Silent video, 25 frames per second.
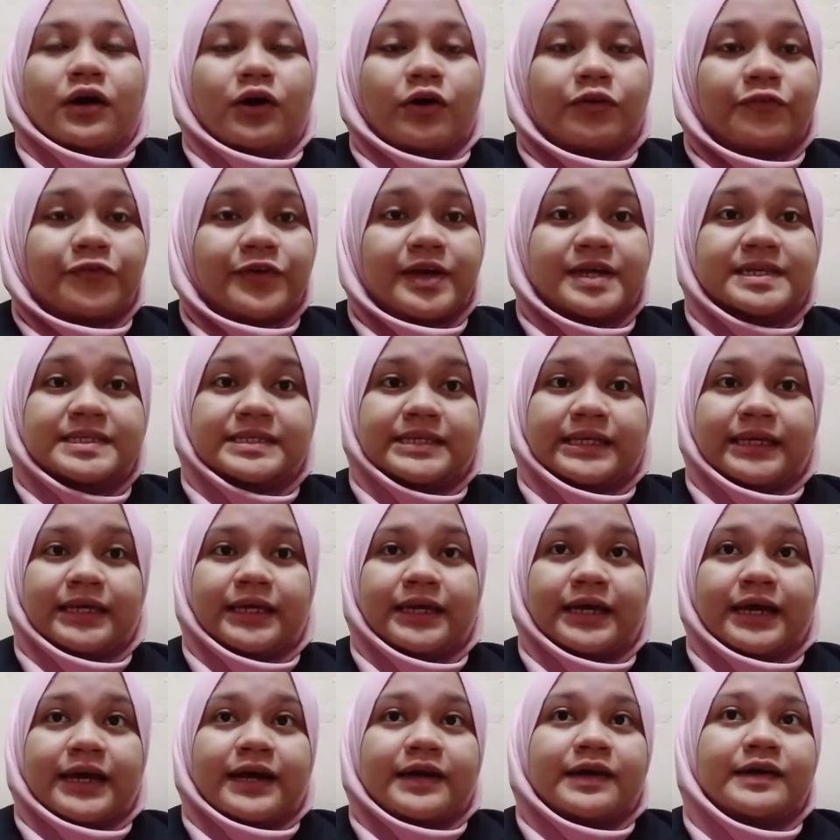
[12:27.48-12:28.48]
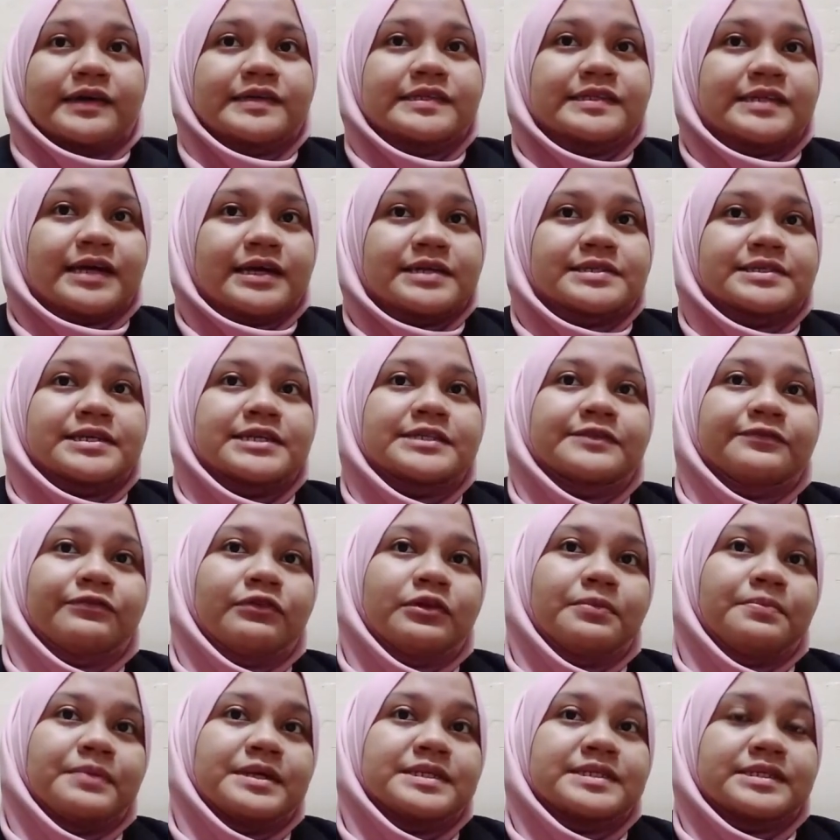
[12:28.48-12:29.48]
Obviously, a
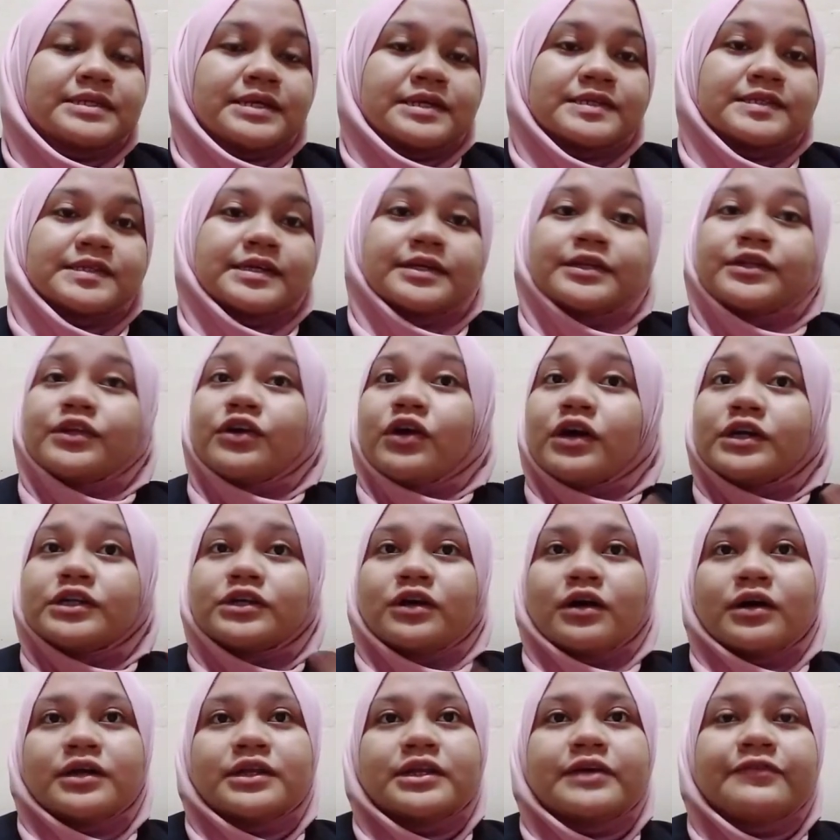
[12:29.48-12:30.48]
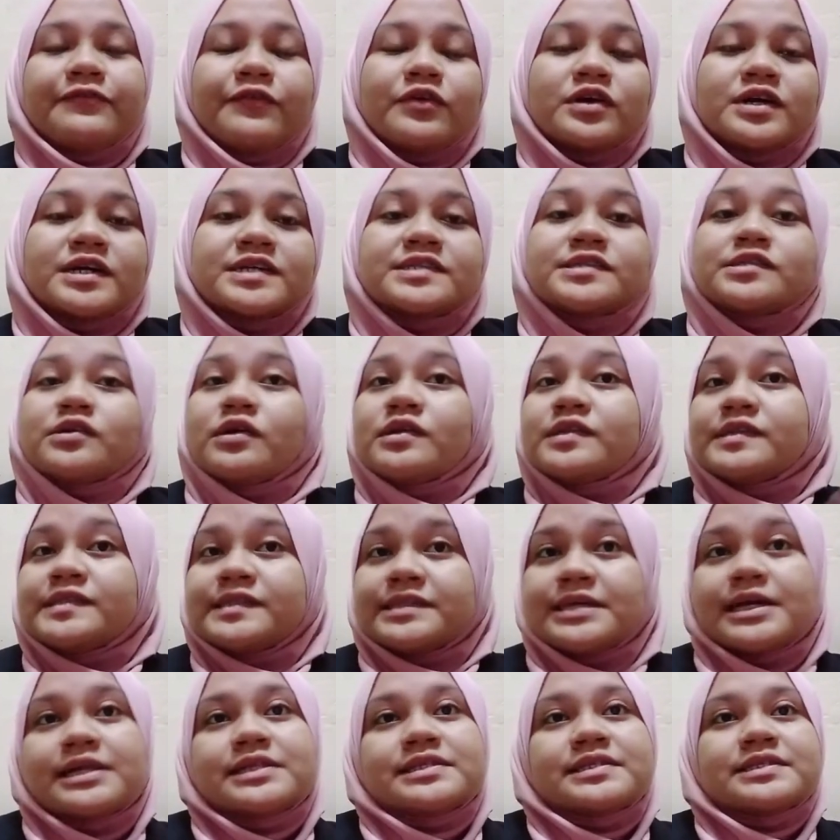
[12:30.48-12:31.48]
successful business not only focus on
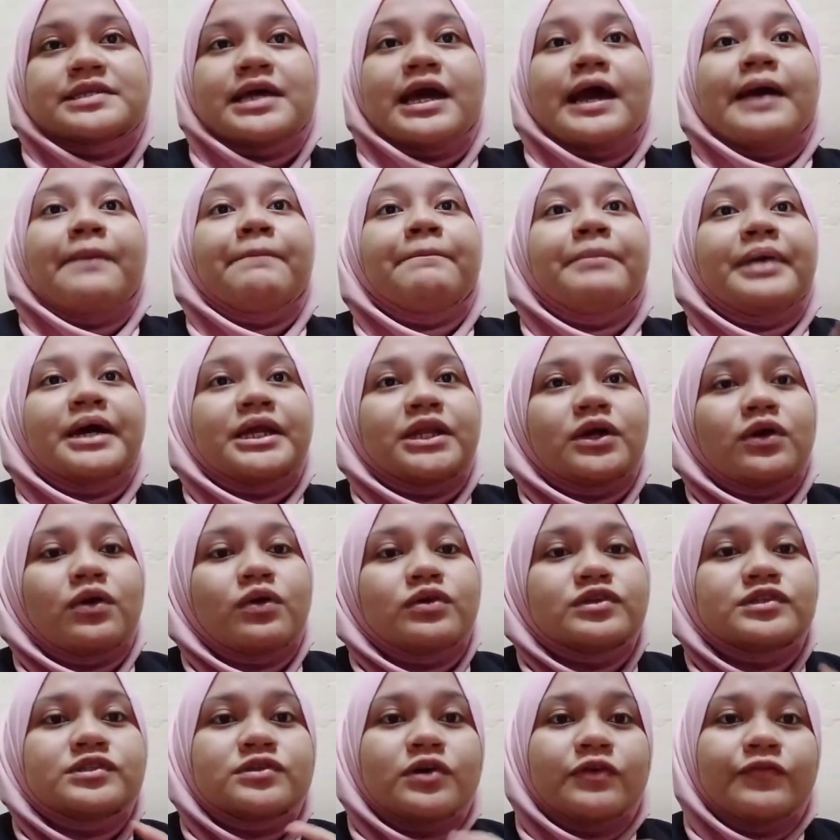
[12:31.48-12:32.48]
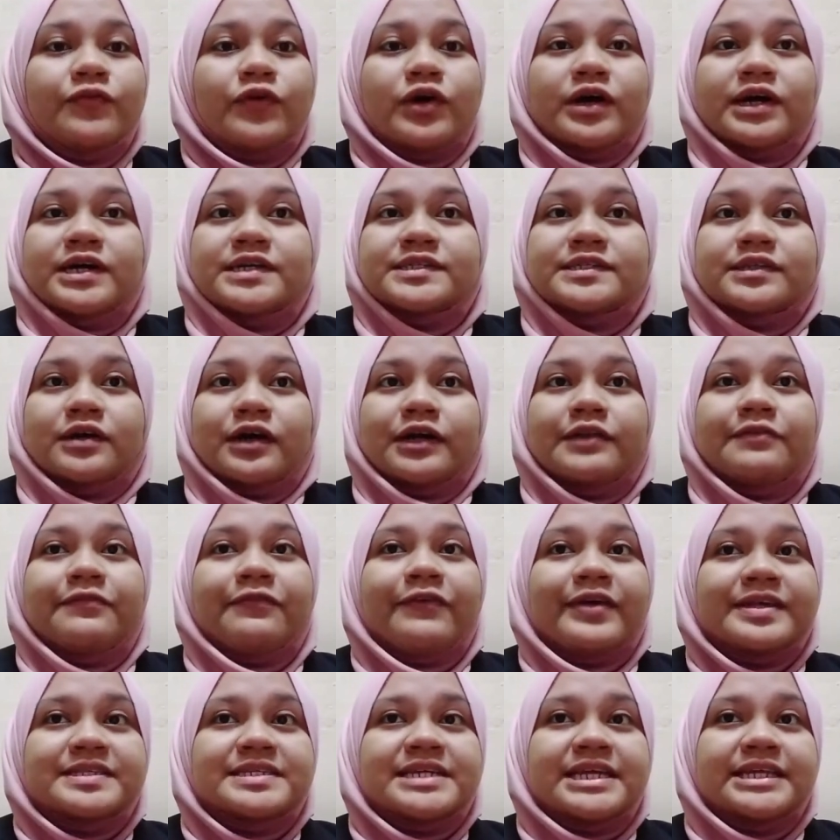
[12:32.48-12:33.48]
sales but also focus on
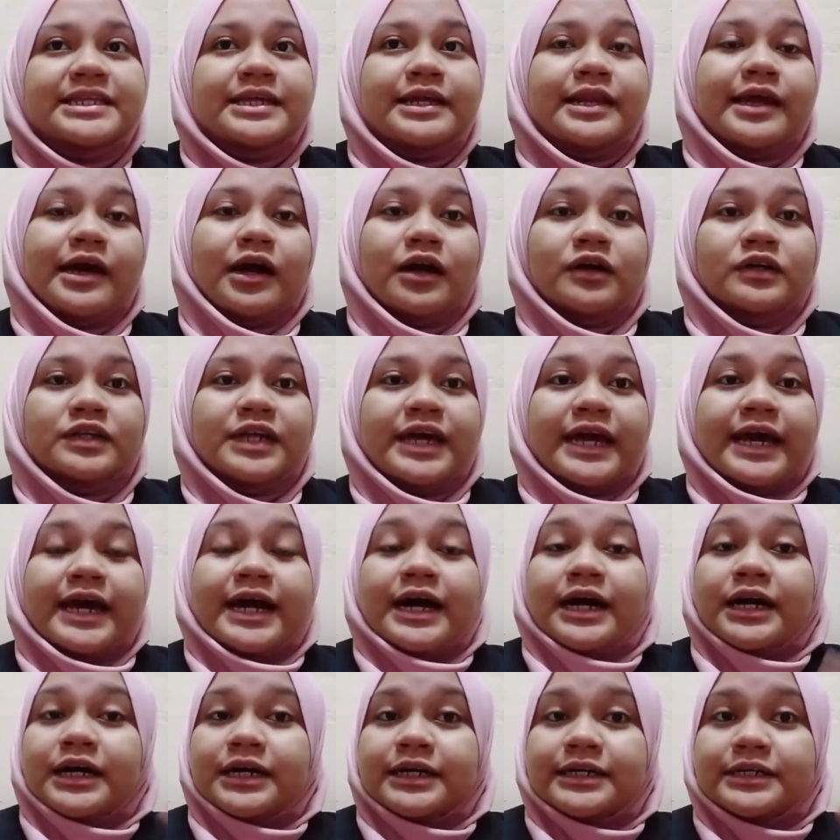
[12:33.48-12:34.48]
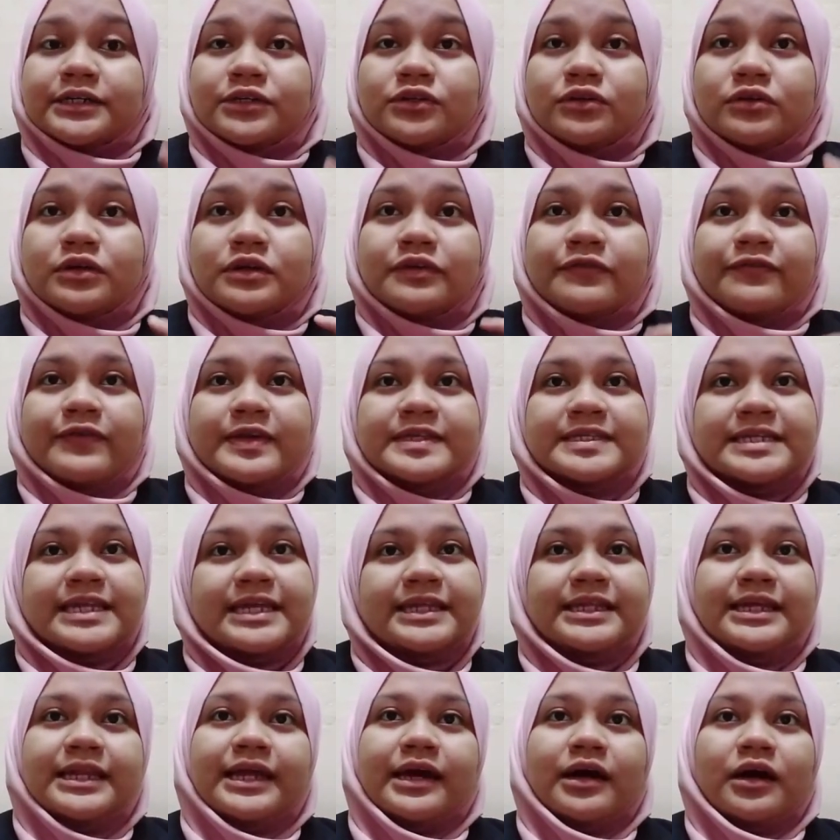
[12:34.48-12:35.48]
facility layout. A good
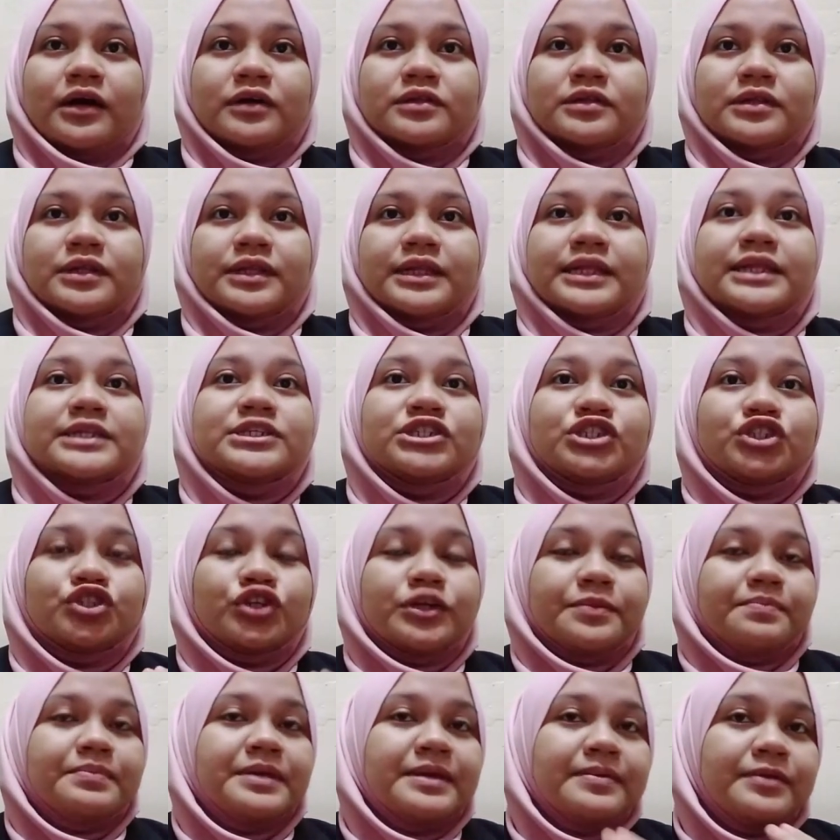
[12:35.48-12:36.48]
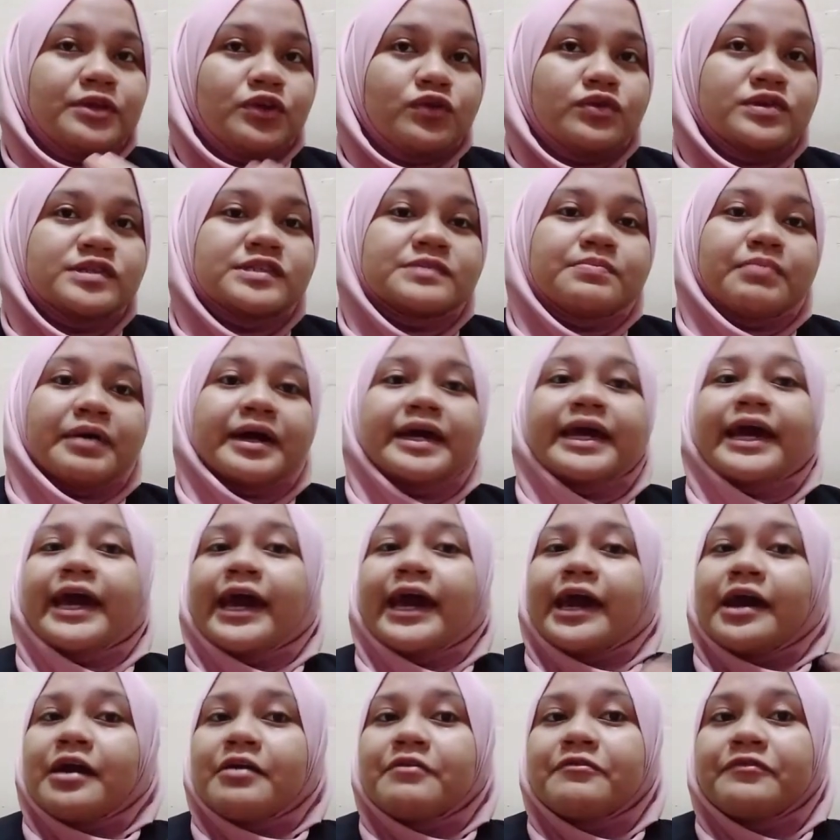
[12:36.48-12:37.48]
facility layout should be used by
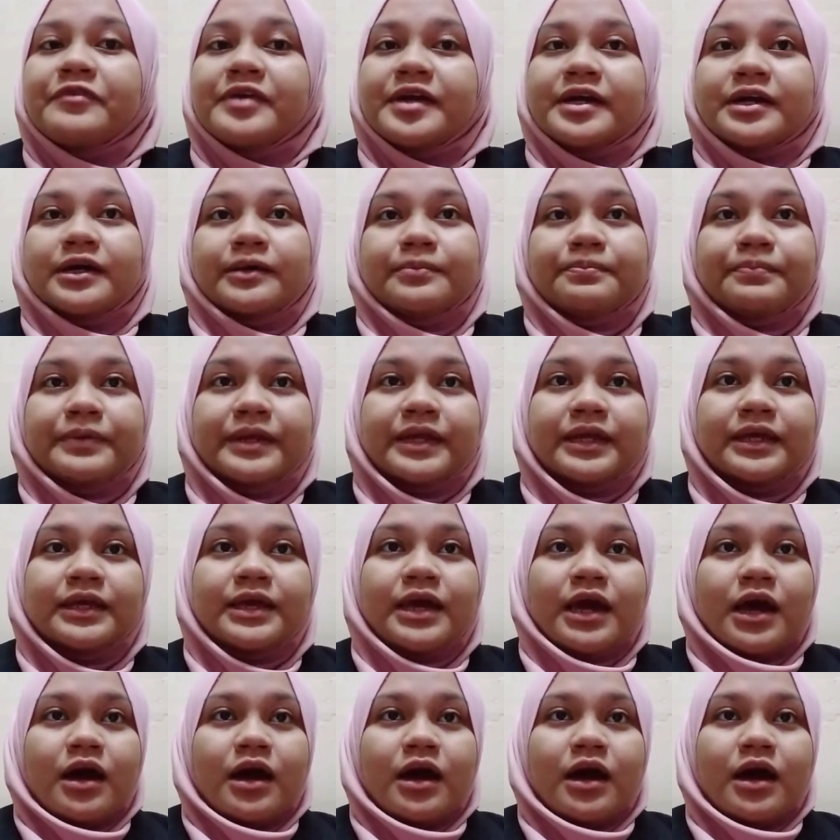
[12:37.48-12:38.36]
every company.